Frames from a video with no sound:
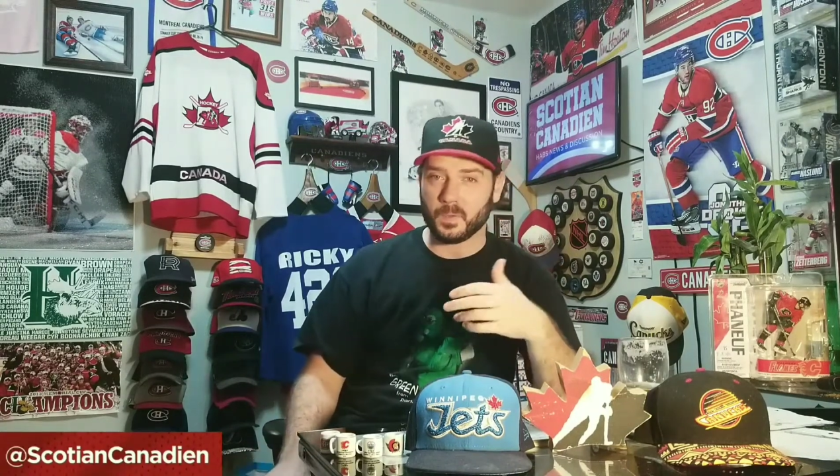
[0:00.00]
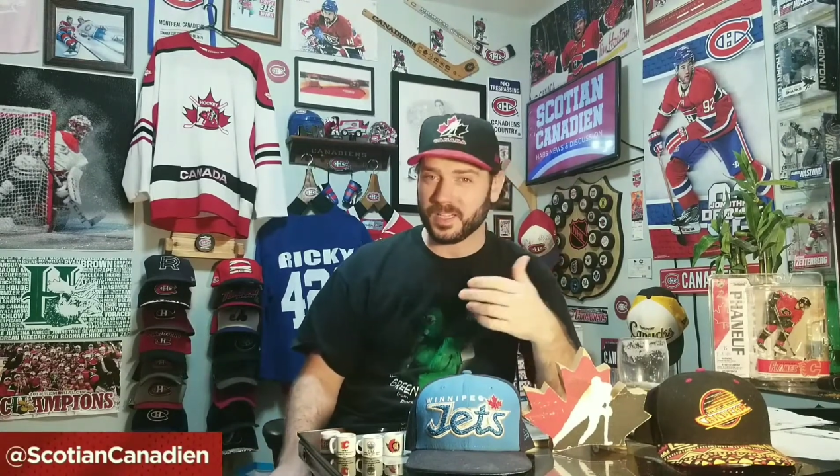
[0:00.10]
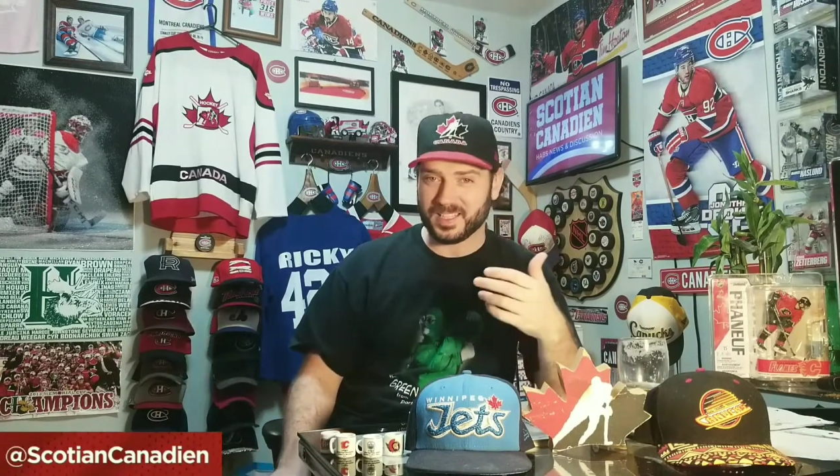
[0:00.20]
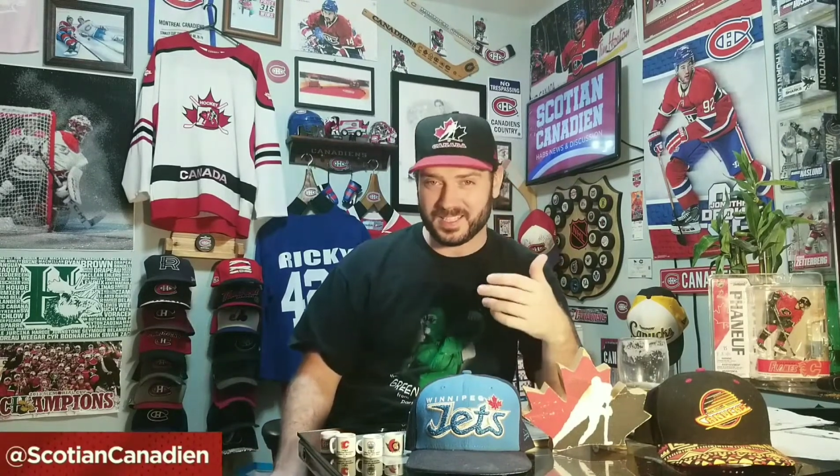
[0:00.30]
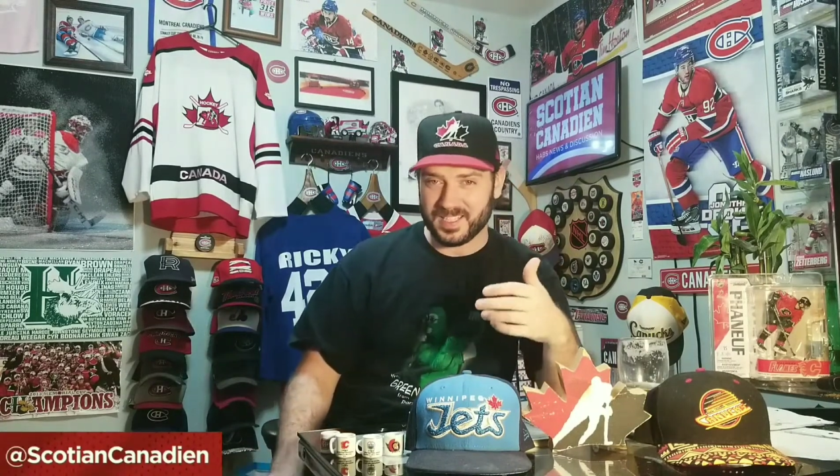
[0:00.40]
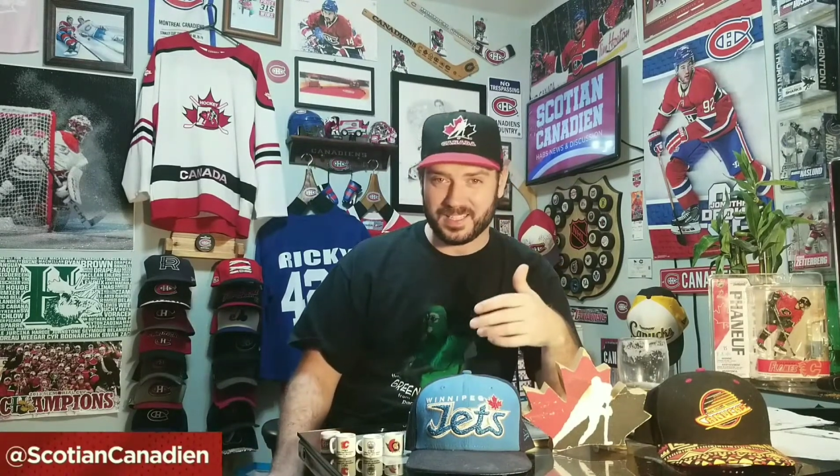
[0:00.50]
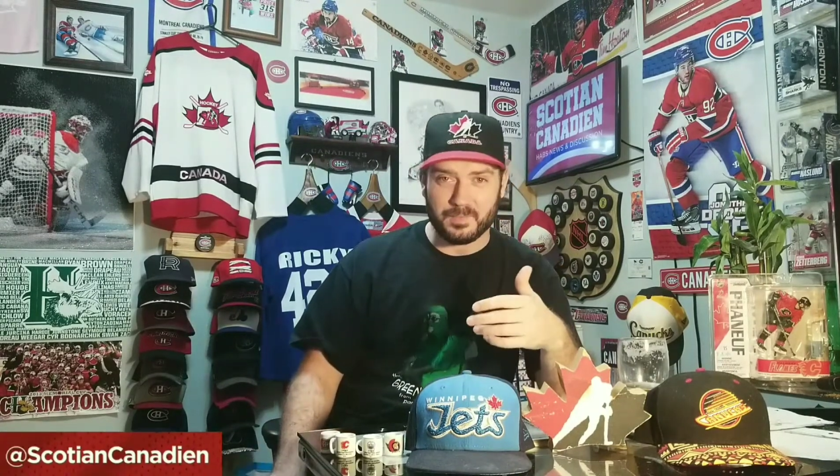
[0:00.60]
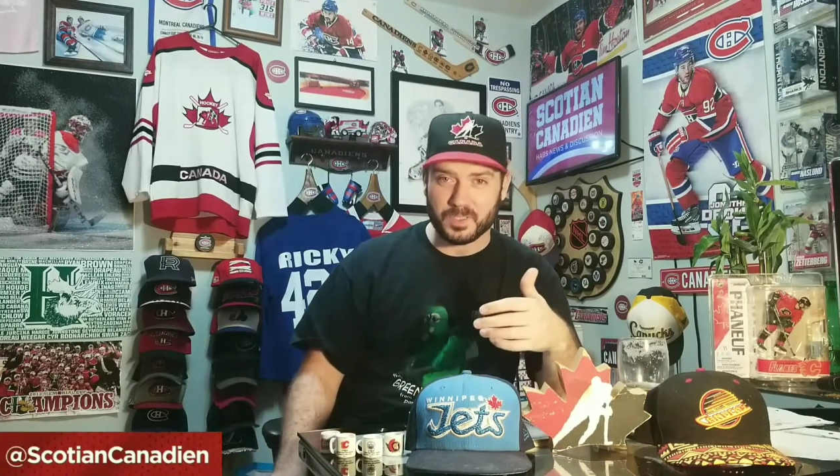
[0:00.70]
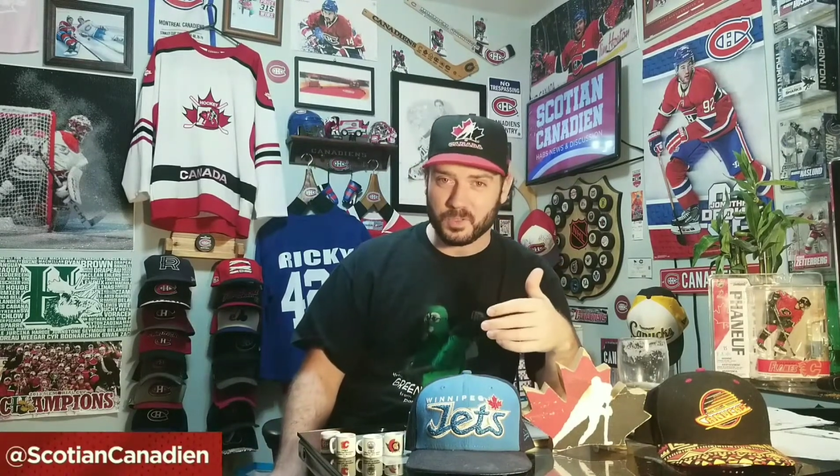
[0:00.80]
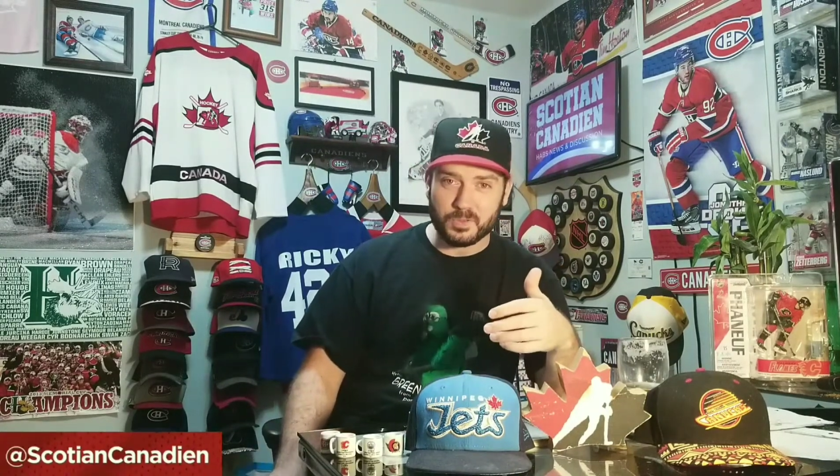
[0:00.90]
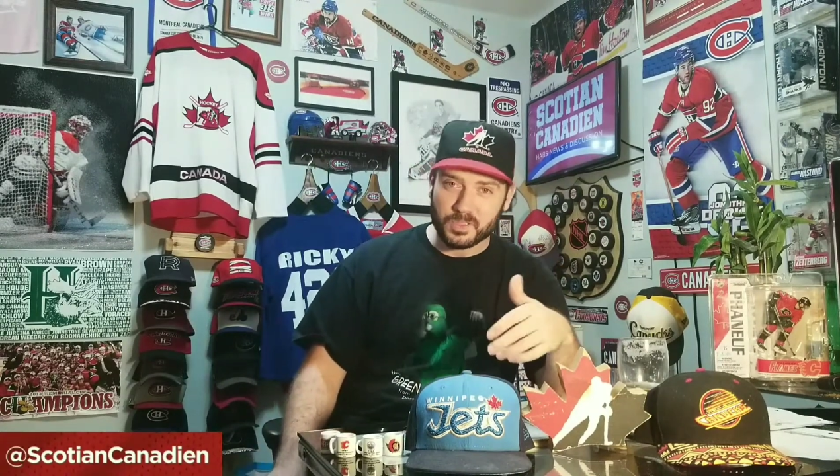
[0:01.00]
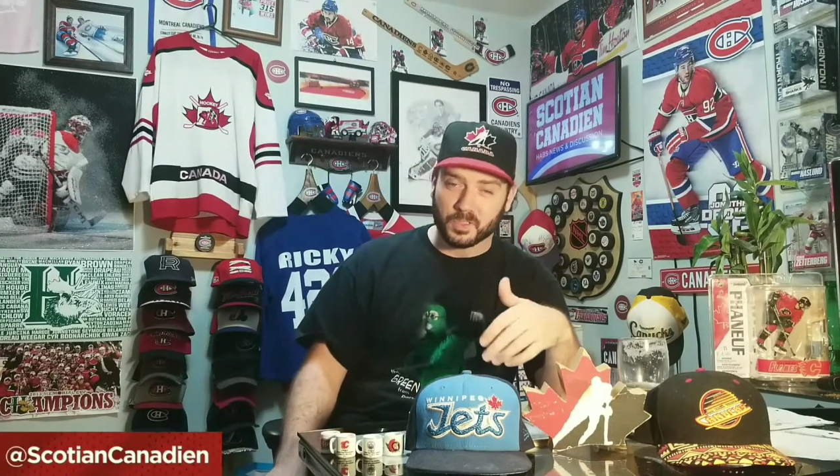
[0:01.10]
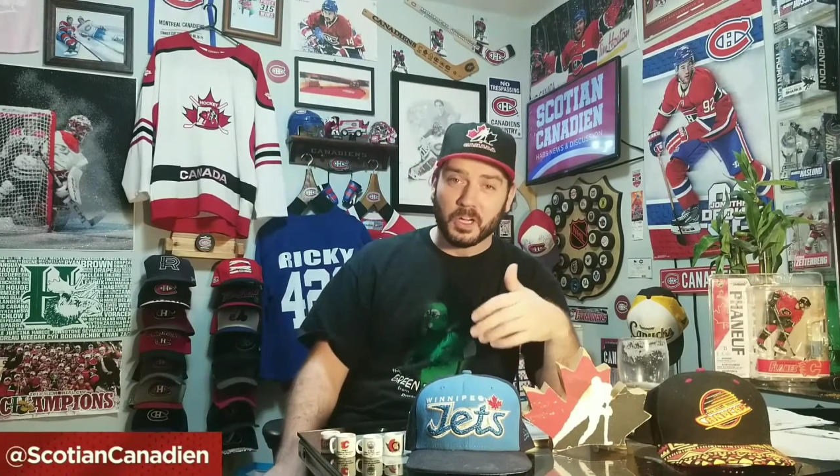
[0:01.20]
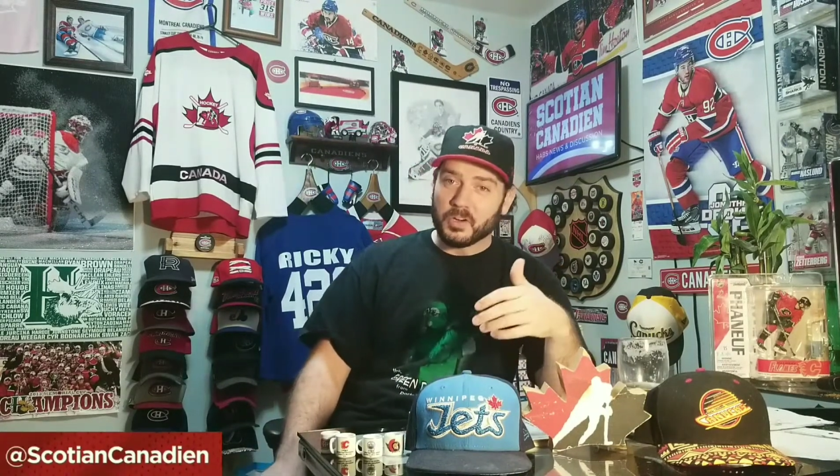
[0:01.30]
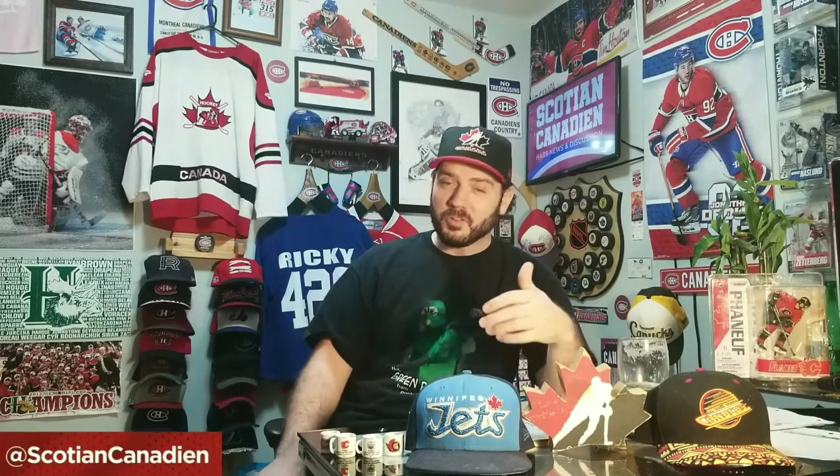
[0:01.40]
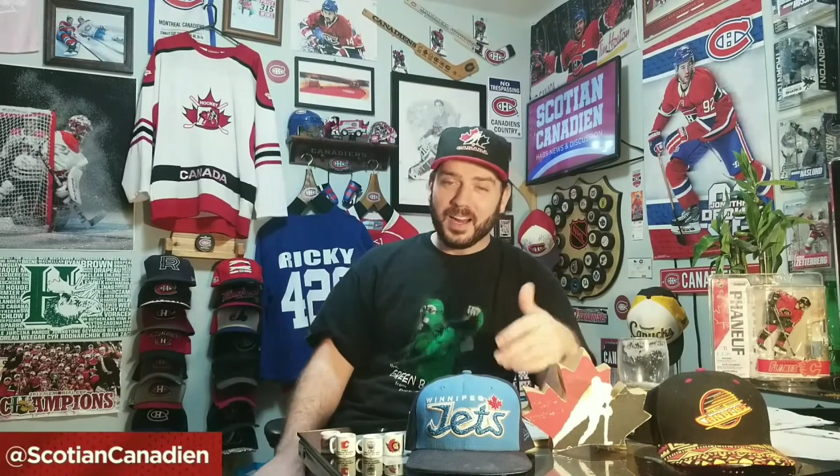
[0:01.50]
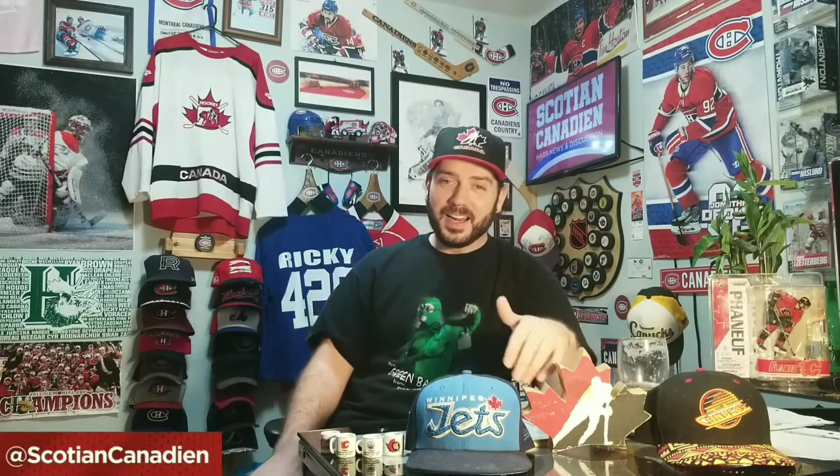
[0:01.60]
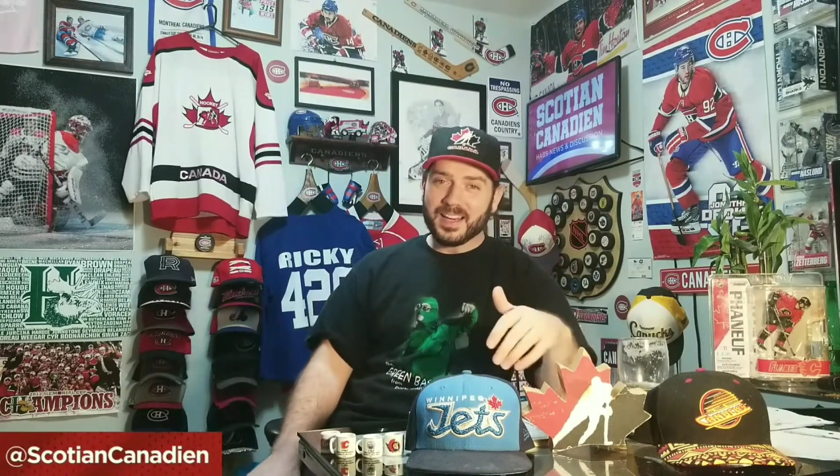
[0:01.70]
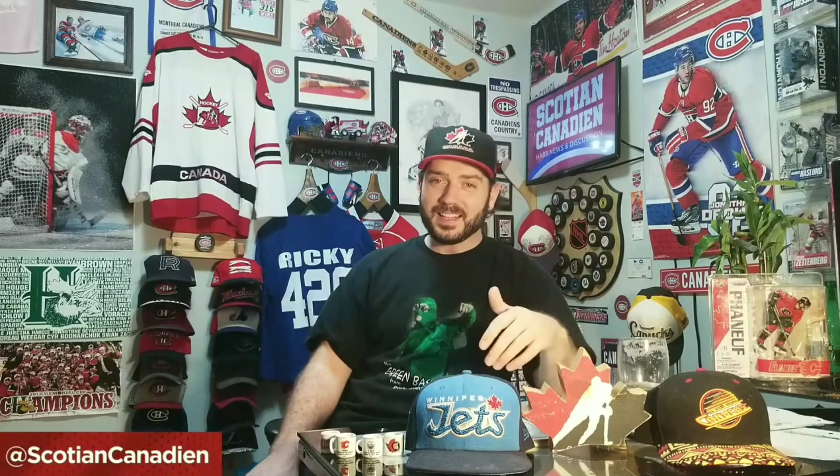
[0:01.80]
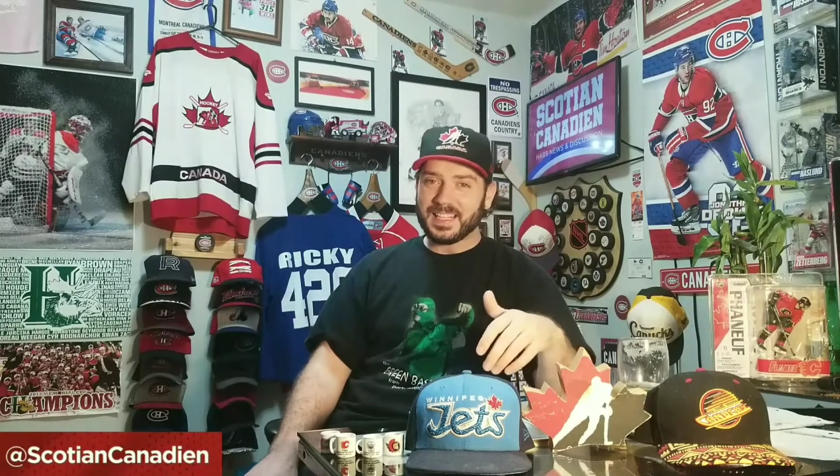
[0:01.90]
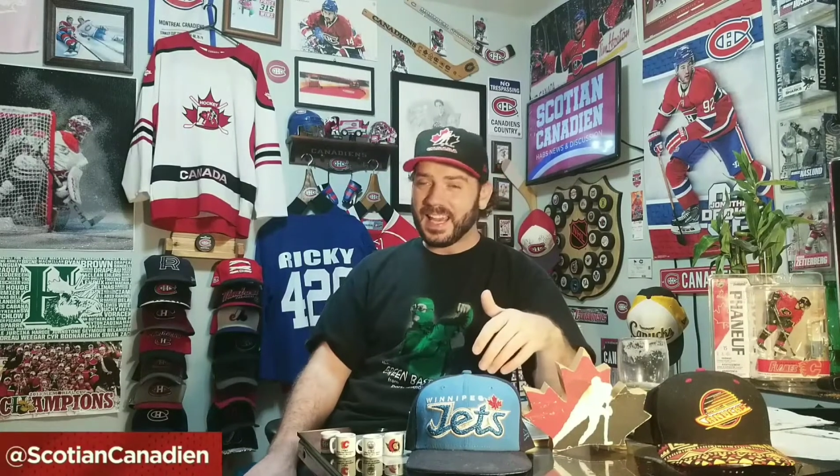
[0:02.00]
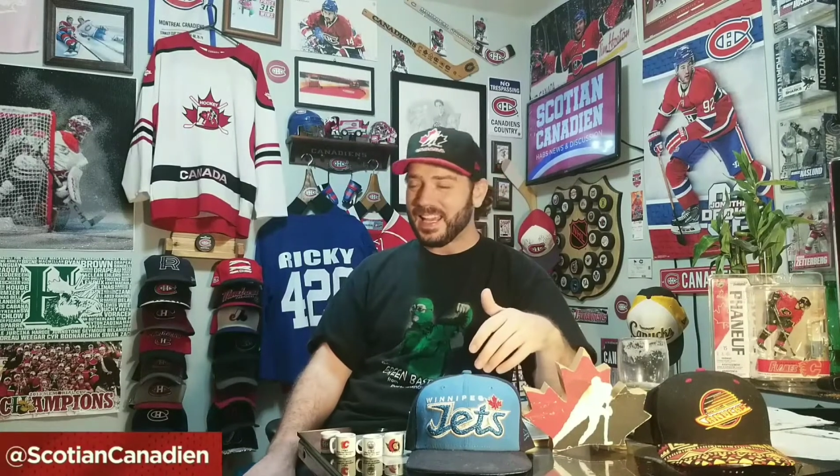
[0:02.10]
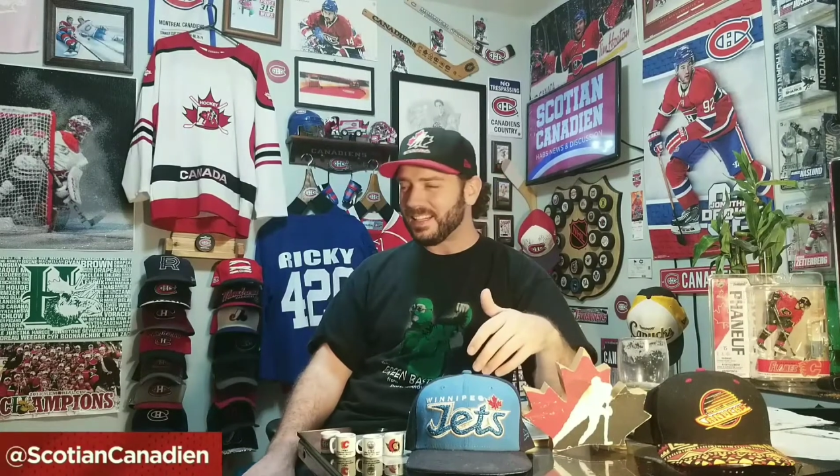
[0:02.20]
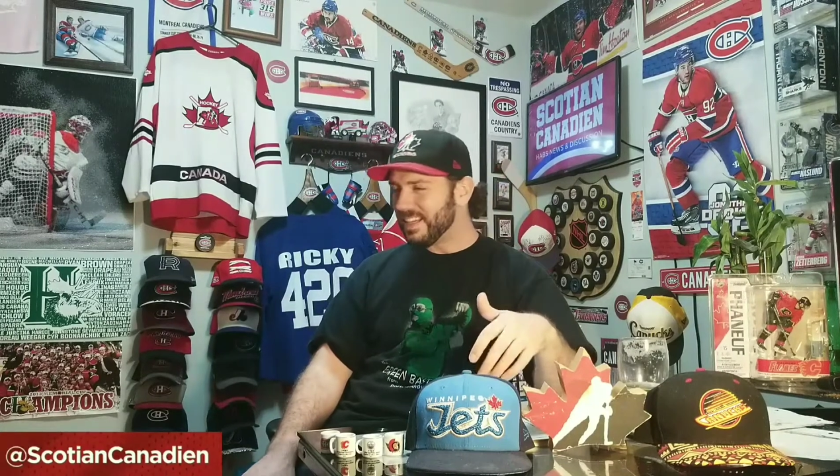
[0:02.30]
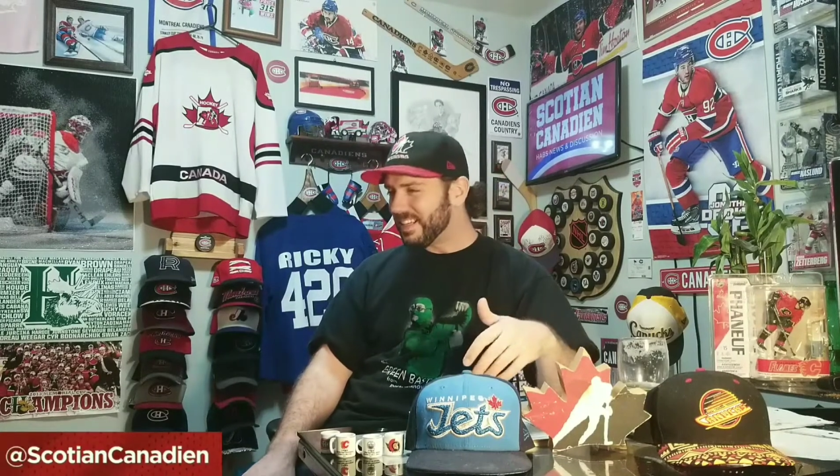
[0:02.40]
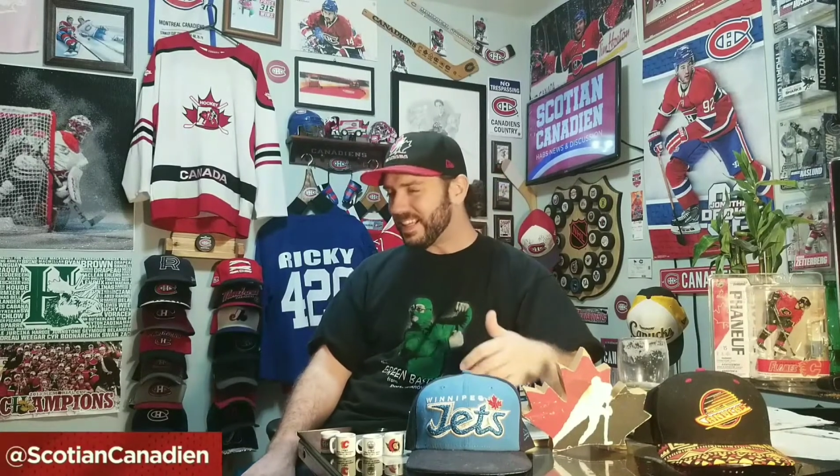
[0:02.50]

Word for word: We'll get to see Tim Stützle right out of the gate.